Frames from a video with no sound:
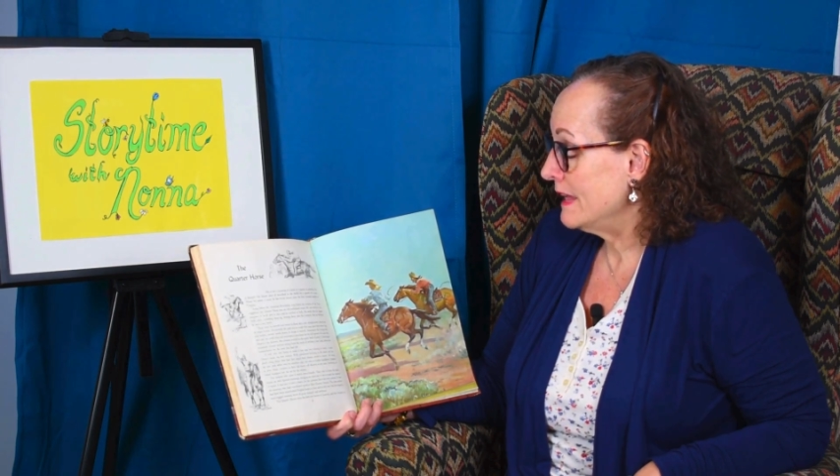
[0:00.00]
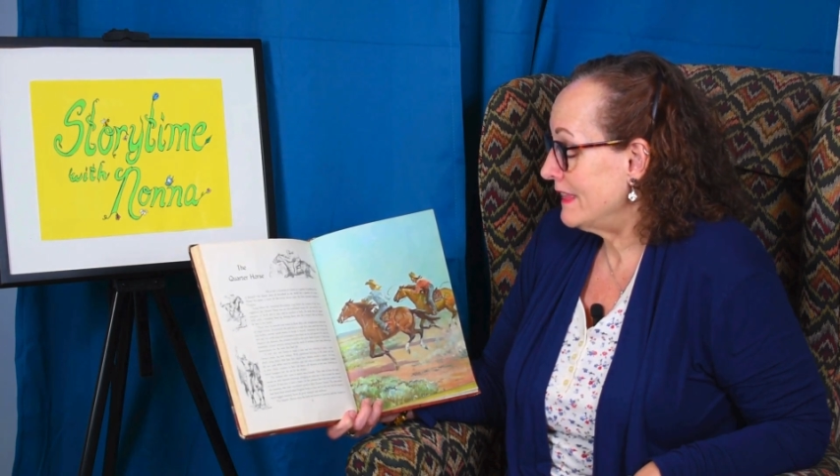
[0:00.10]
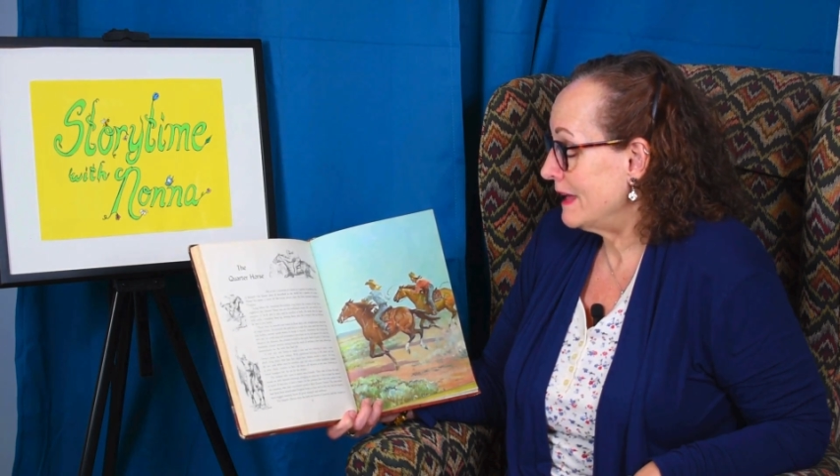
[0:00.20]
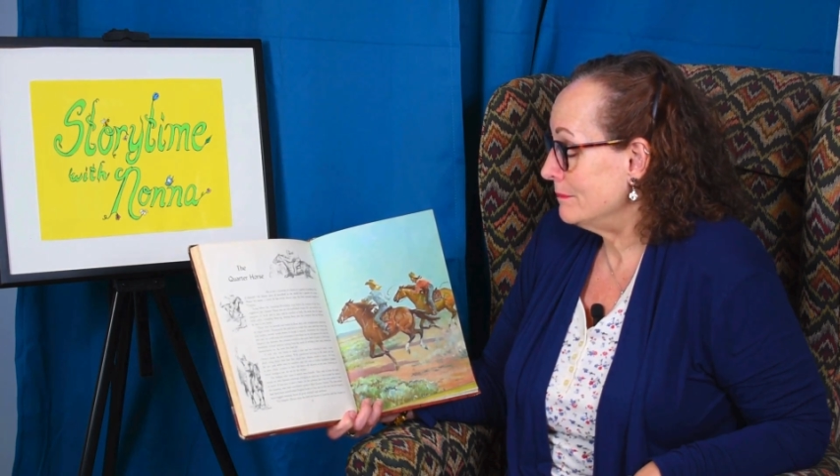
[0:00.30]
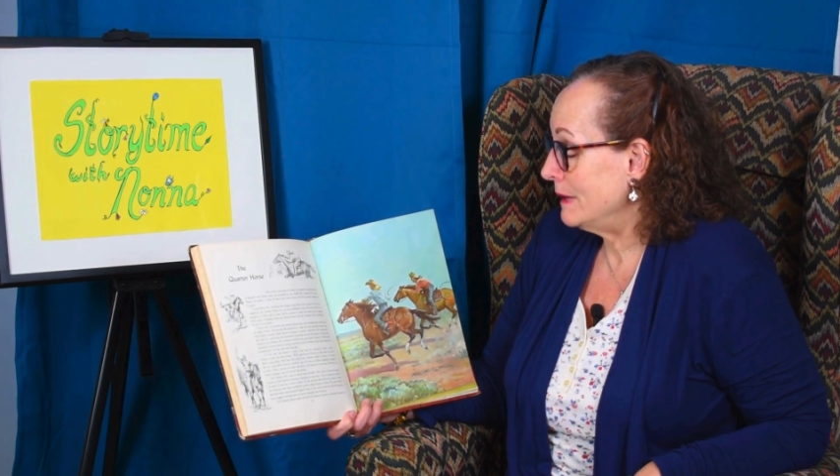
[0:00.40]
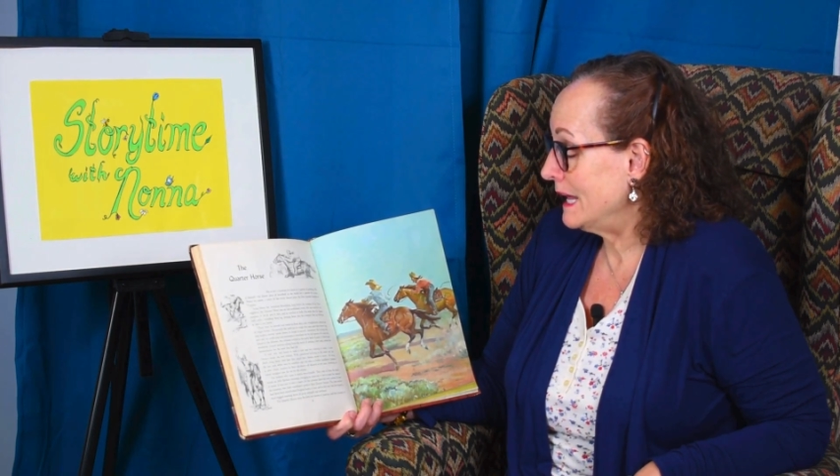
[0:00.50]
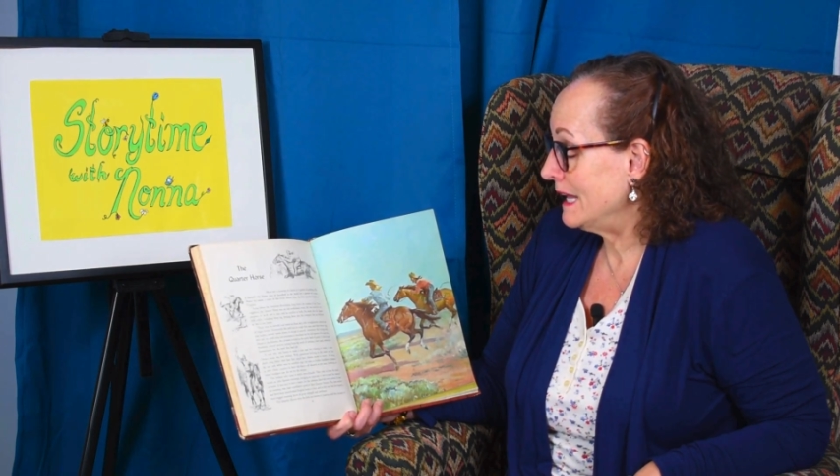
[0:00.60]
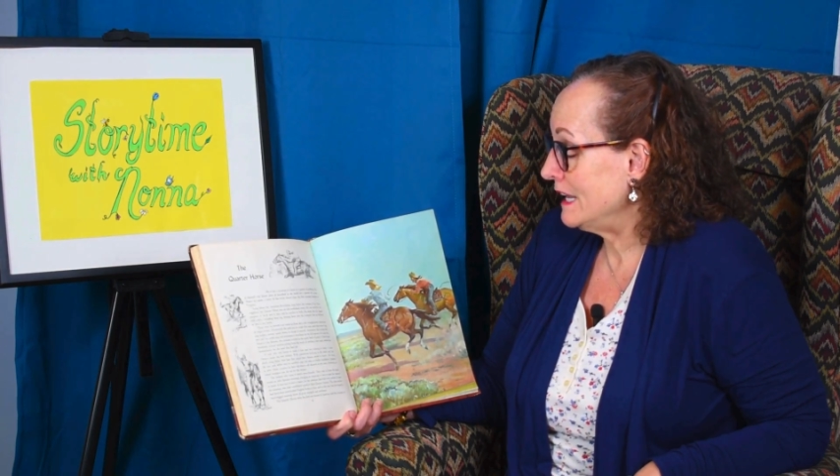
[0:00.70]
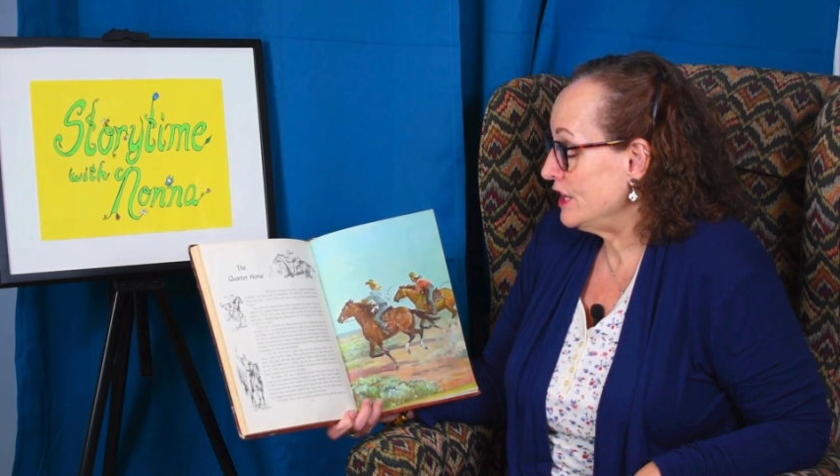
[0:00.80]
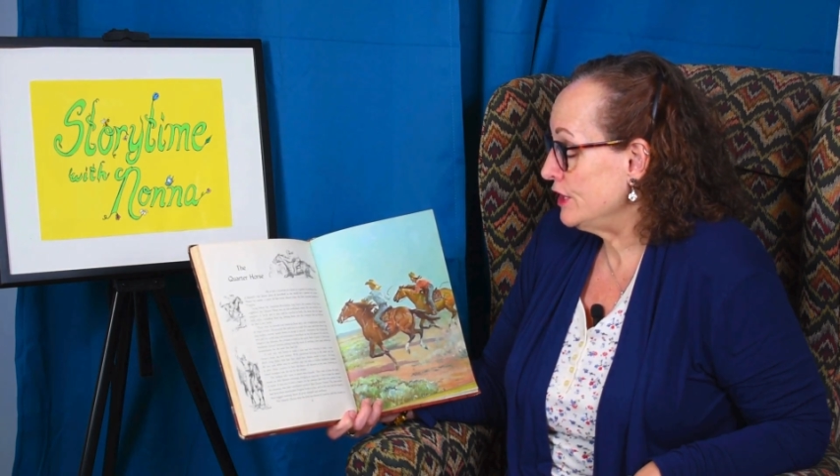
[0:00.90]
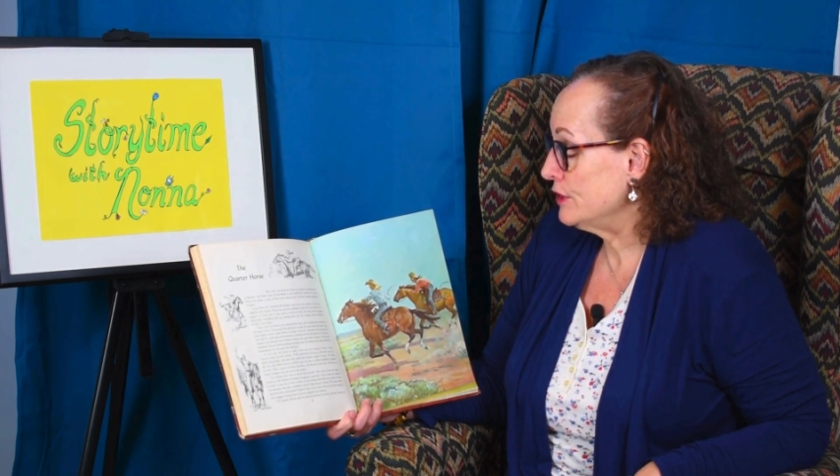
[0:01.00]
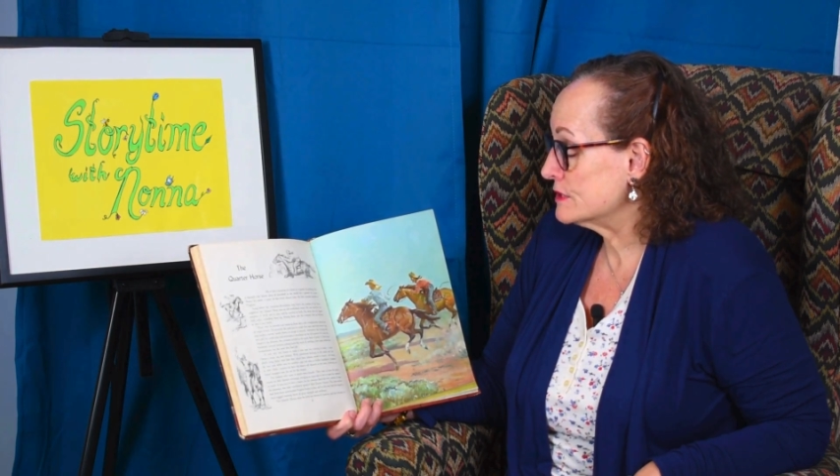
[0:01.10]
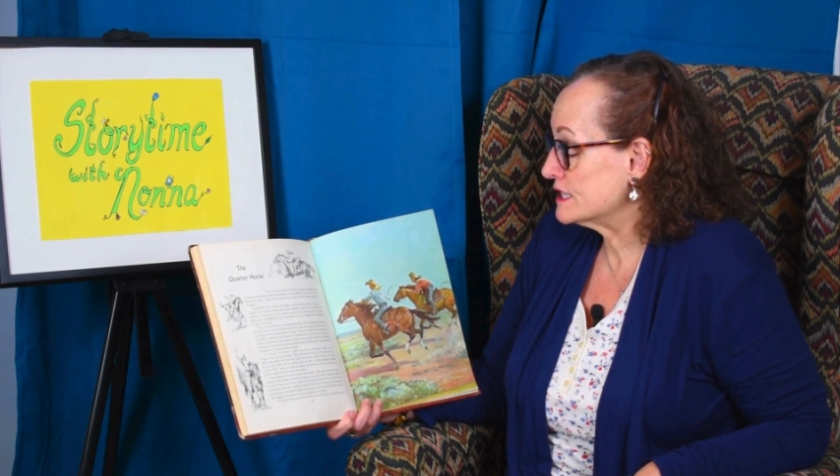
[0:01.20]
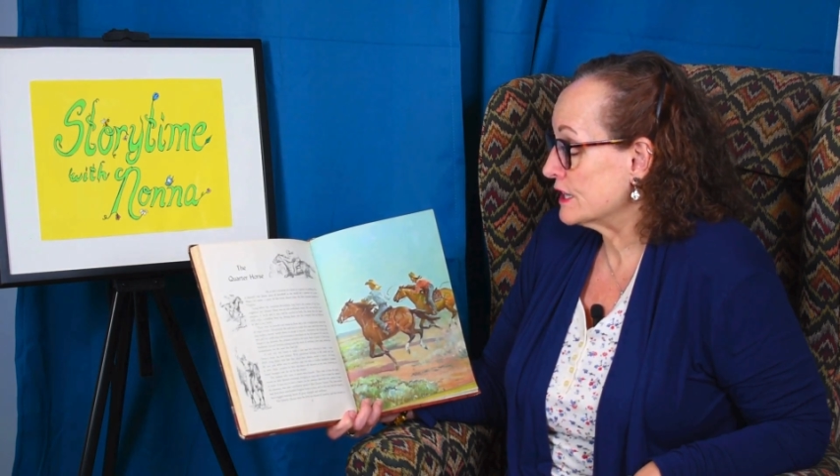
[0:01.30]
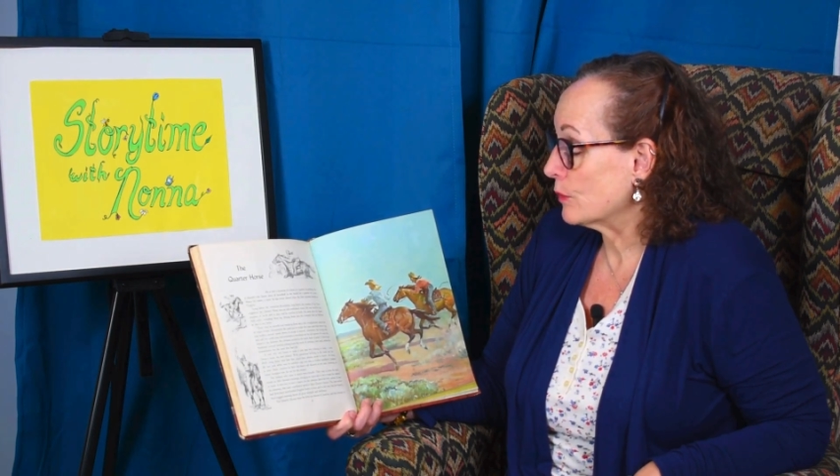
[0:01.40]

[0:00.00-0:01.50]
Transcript: that men used their